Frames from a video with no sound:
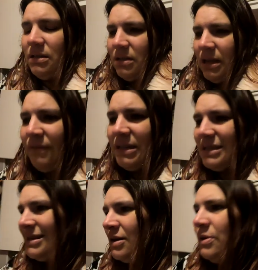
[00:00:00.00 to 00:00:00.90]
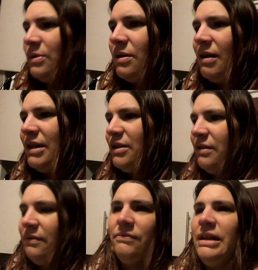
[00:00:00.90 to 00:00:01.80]
there is no kind
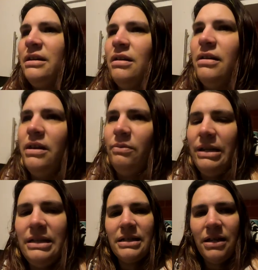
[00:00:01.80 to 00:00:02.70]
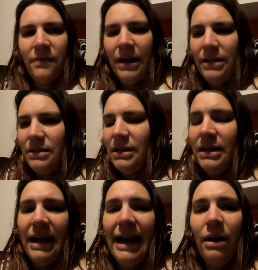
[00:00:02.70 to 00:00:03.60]
of deadline of when going to end
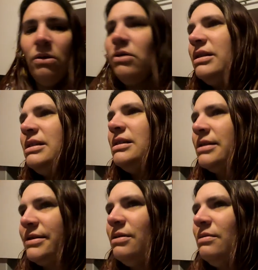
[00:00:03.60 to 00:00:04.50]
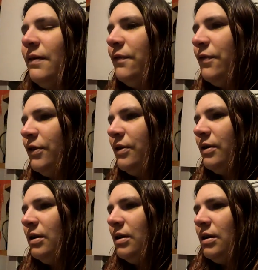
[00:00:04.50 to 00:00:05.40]
and how long this is going to go on for.
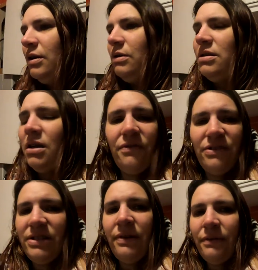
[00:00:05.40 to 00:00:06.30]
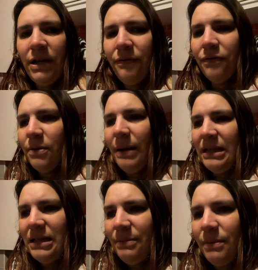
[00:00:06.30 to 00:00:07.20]
None of us have ever lived through a
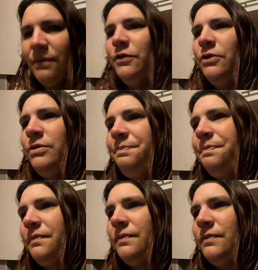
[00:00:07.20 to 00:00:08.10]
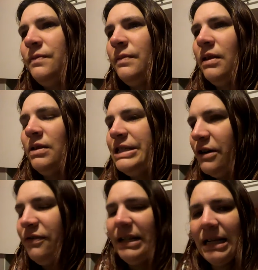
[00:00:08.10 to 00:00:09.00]
pandemic before,
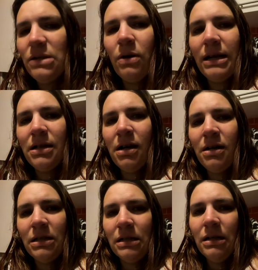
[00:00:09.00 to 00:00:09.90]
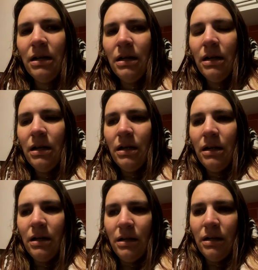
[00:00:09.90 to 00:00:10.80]
so I think that's why it's harder.
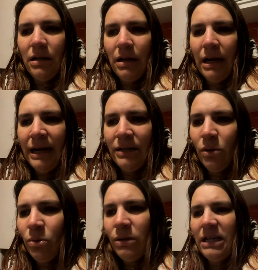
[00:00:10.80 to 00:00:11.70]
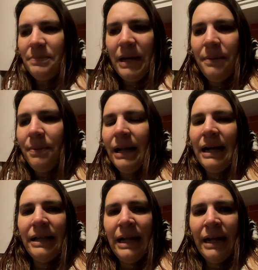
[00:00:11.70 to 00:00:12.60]
And all these people
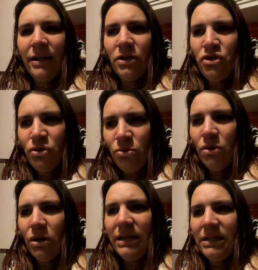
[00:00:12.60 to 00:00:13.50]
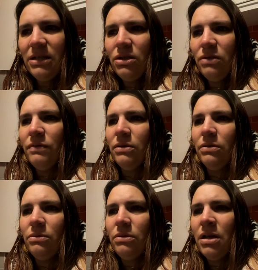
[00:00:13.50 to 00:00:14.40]
out there that do not listen to the
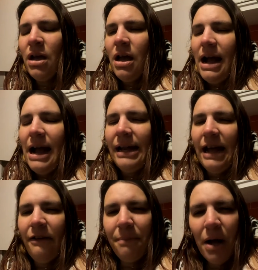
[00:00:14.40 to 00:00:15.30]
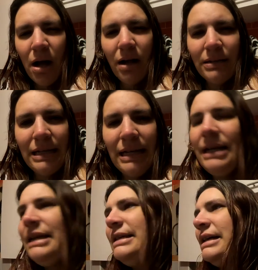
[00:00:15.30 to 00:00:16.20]
rules and have
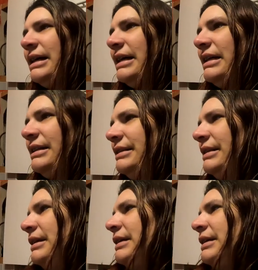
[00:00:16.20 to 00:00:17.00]
parties and